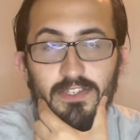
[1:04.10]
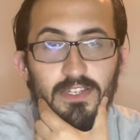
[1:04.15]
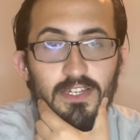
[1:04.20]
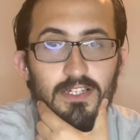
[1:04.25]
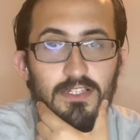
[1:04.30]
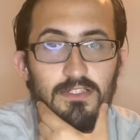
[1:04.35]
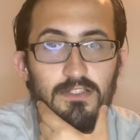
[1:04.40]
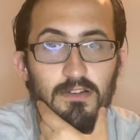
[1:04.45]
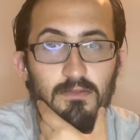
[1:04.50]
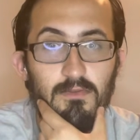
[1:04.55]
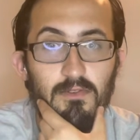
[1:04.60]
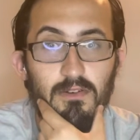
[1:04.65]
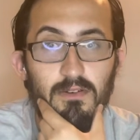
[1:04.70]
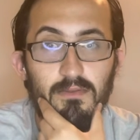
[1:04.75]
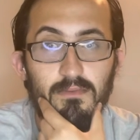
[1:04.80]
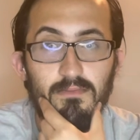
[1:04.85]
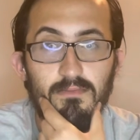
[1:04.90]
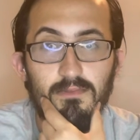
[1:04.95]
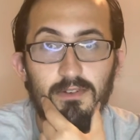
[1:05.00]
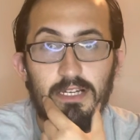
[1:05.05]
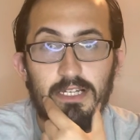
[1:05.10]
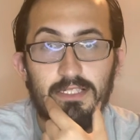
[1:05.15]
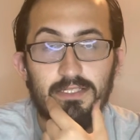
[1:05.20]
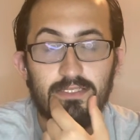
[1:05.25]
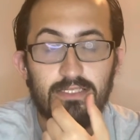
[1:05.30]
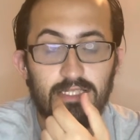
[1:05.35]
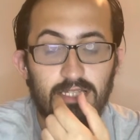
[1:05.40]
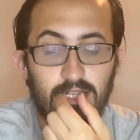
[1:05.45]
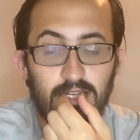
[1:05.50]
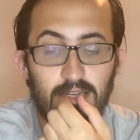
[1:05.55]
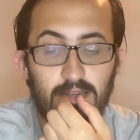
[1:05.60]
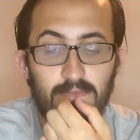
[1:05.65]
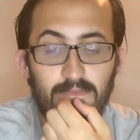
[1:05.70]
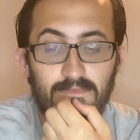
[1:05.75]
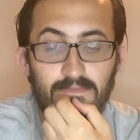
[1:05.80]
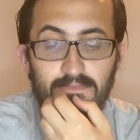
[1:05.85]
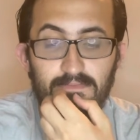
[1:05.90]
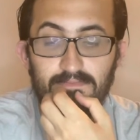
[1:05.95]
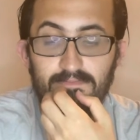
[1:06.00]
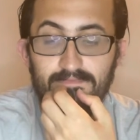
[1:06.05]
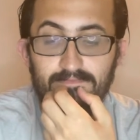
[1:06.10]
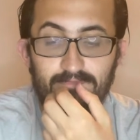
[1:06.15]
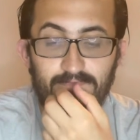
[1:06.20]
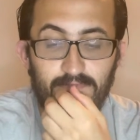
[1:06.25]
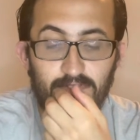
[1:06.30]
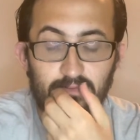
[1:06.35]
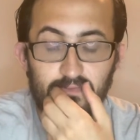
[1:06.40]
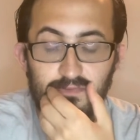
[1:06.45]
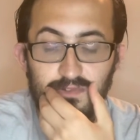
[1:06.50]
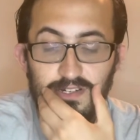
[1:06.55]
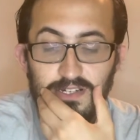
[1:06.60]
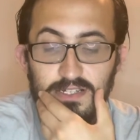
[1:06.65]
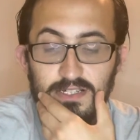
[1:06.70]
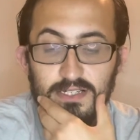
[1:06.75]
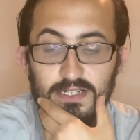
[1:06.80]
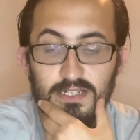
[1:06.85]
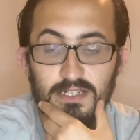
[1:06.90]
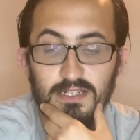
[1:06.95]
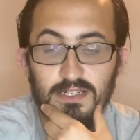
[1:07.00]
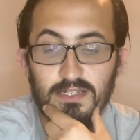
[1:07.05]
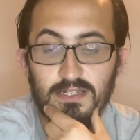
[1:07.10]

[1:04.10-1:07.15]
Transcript: just come home and sleep from work.